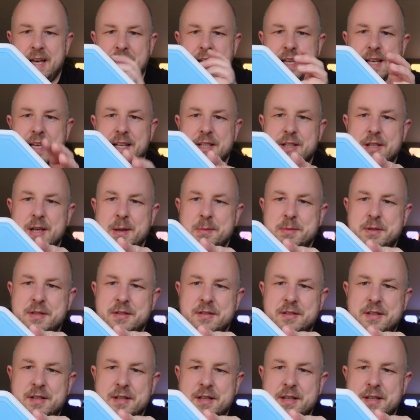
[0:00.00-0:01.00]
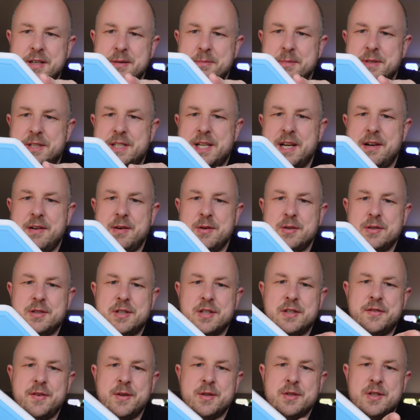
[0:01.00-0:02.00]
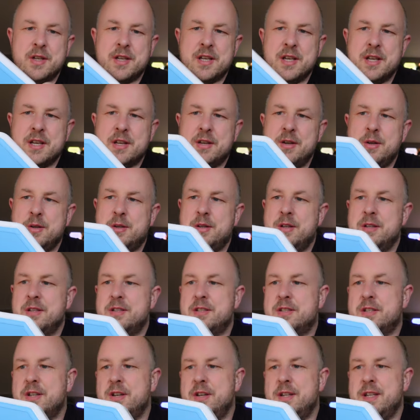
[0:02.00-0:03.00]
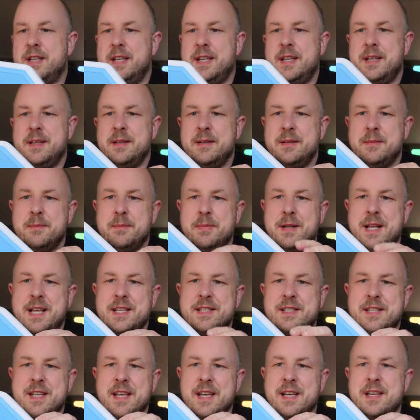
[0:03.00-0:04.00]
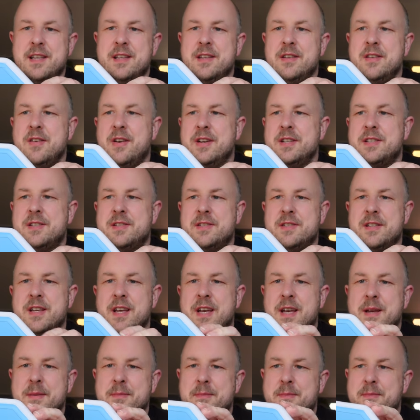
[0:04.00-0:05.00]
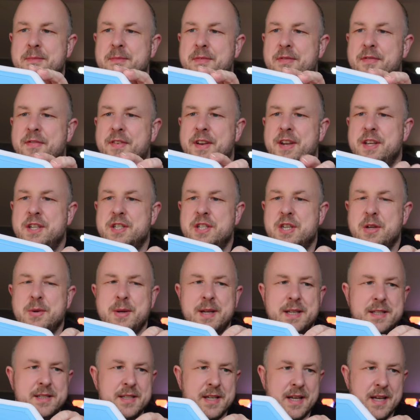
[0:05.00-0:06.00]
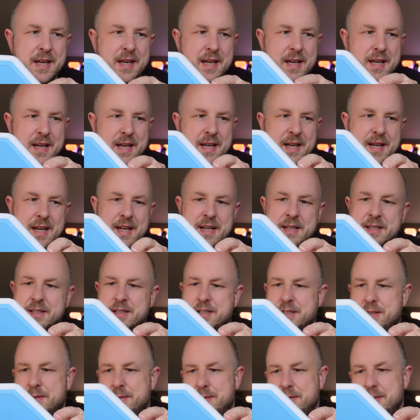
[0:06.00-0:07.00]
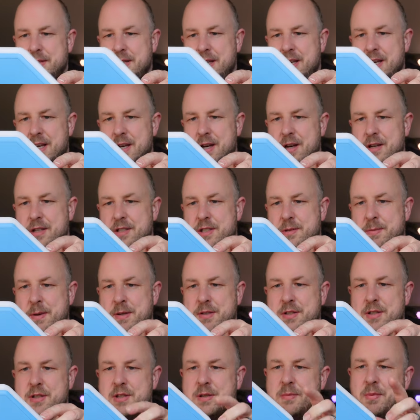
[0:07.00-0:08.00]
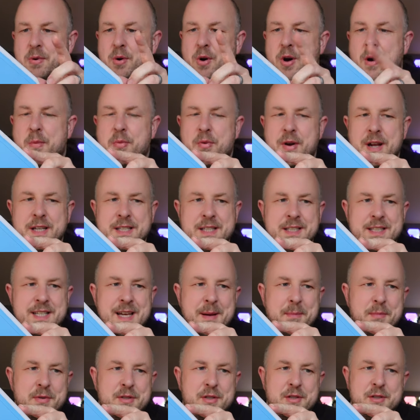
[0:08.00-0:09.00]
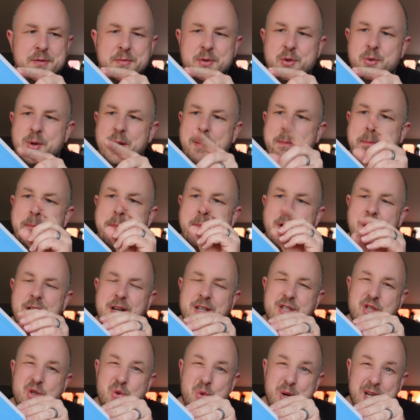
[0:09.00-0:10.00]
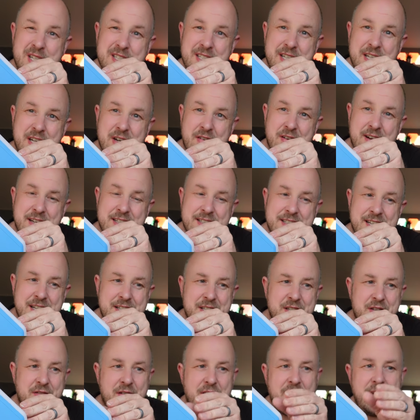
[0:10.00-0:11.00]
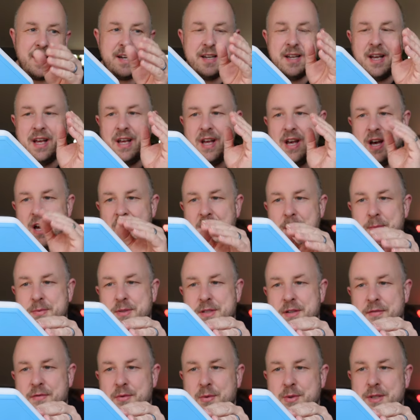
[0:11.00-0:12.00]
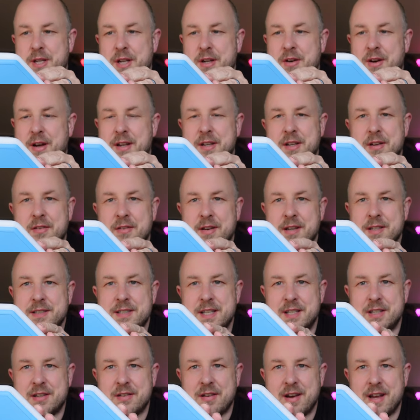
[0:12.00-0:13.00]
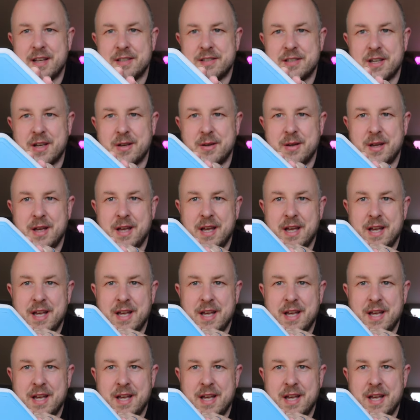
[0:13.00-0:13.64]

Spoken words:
In terms of the materials, this feels like a good, sturdy plastic, nice finish to it. Hence, supposed to support operating temperatures between minus 20 degrees centigrade up to 49 degrees centigrade. So